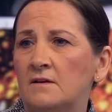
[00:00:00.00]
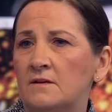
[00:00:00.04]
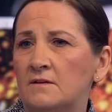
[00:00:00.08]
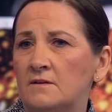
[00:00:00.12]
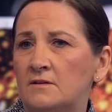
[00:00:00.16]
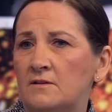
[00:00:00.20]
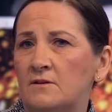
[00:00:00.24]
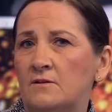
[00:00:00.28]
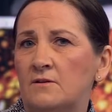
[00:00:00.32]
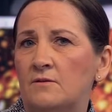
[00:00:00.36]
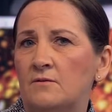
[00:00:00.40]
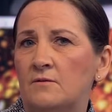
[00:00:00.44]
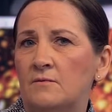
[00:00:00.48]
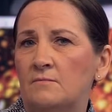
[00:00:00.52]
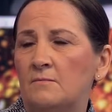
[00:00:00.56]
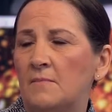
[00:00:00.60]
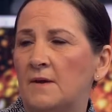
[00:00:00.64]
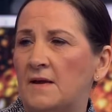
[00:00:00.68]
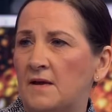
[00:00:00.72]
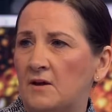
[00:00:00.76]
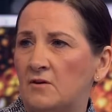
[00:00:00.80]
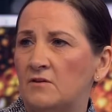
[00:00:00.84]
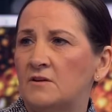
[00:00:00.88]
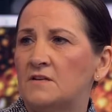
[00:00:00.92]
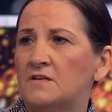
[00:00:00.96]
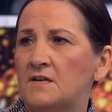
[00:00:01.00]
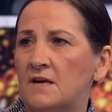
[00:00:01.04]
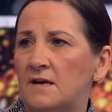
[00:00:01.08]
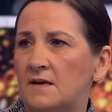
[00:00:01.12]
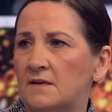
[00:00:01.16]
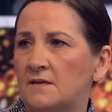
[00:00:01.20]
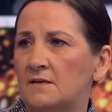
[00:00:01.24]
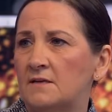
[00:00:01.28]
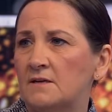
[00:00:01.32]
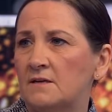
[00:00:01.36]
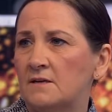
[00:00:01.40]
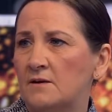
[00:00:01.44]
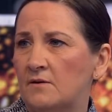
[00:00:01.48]
to make
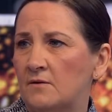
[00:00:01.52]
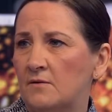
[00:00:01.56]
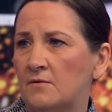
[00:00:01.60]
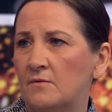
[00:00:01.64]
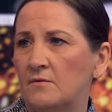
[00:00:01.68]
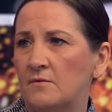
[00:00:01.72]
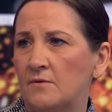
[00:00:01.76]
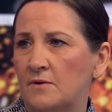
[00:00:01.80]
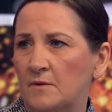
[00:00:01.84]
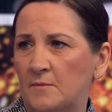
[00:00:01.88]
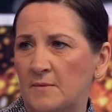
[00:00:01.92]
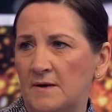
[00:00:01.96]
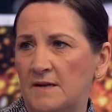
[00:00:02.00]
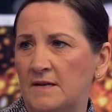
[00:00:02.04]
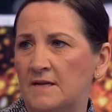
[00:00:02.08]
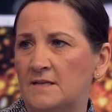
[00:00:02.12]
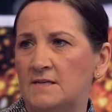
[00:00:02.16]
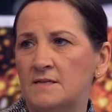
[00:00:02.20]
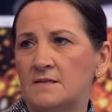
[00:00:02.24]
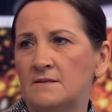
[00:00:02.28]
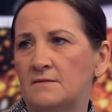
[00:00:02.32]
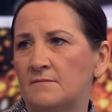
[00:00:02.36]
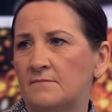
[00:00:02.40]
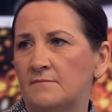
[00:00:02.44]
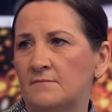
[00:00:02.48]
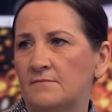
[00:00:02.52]
contact with the police.